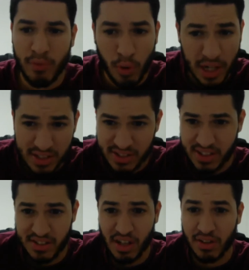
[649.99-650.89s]
4
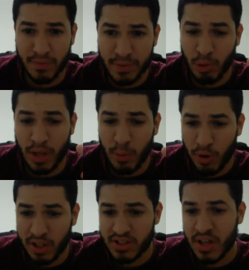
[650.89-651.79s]
XCs on the field at
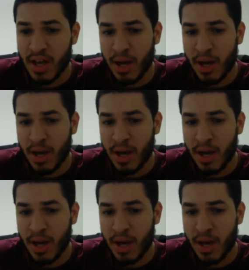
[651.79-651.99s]
once.